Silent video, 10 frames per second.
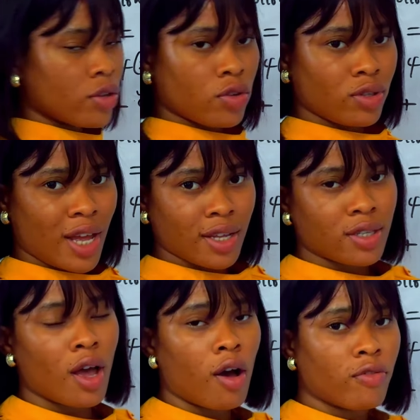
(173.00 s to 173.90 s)
So
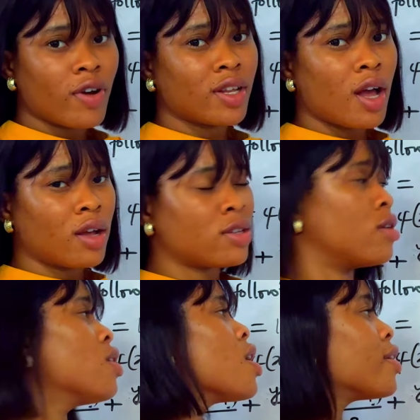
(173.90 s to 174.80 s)
that's our final
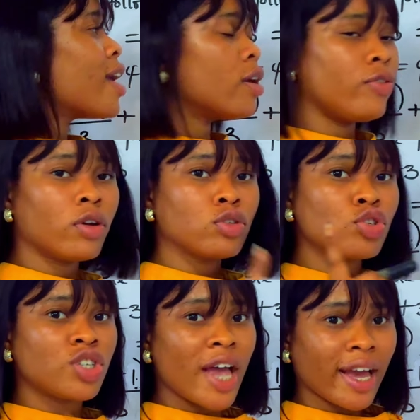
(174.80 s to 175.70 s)
answer. Now, if you're
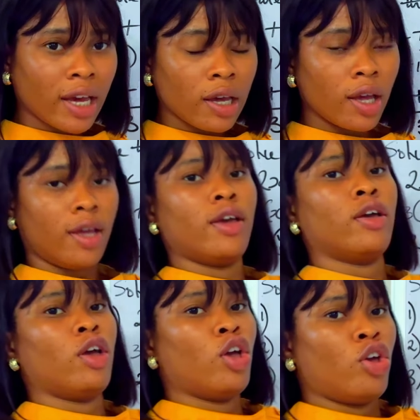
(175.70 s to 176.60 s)
to check
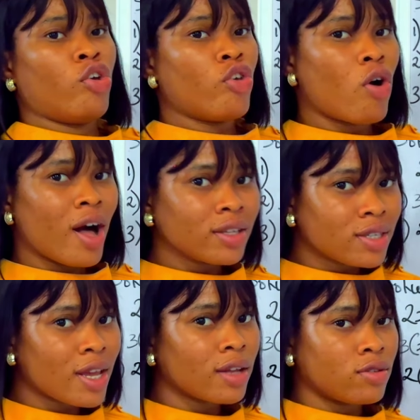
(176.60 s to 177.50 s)
your
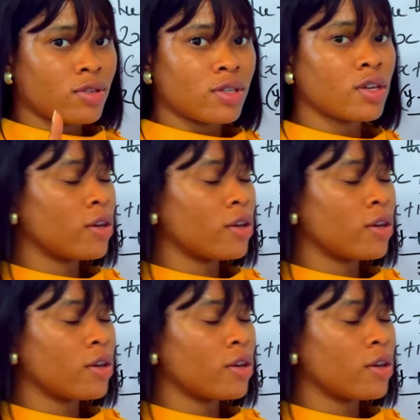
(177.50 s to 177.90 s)
answer to see